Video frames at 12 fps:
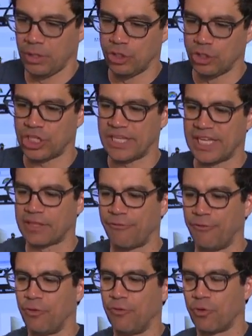you should get the
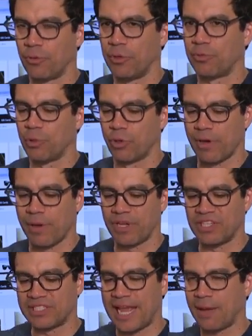full four-month program
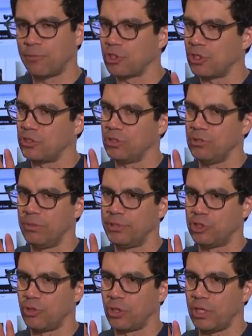because Amazon's a little
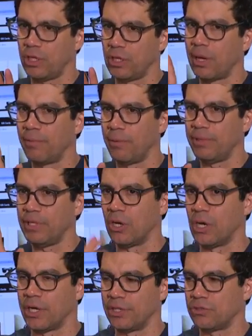bit tricky. I'm going to be
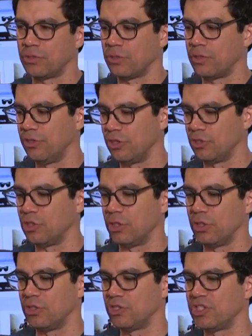honest. There's
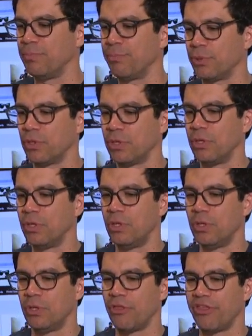simpler
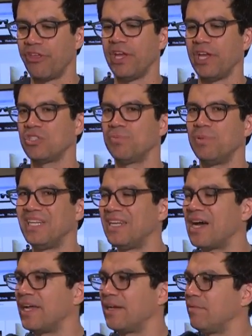things, but
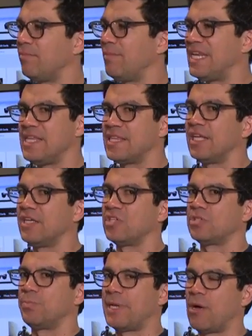not many things
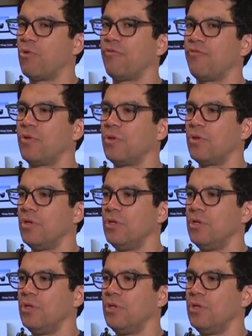as powerful.